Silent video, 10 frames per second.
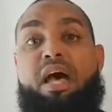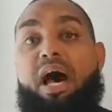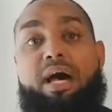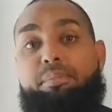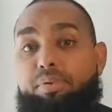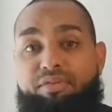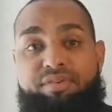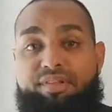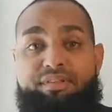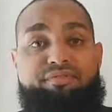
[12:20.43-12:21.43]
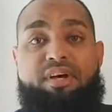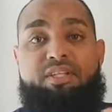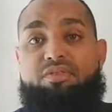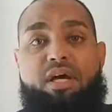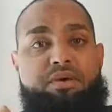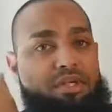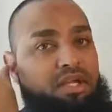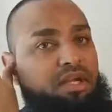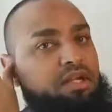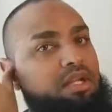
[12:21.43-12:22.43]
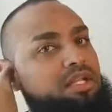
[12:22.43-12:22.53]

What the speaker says: I'm perfectly fine, so I don't care.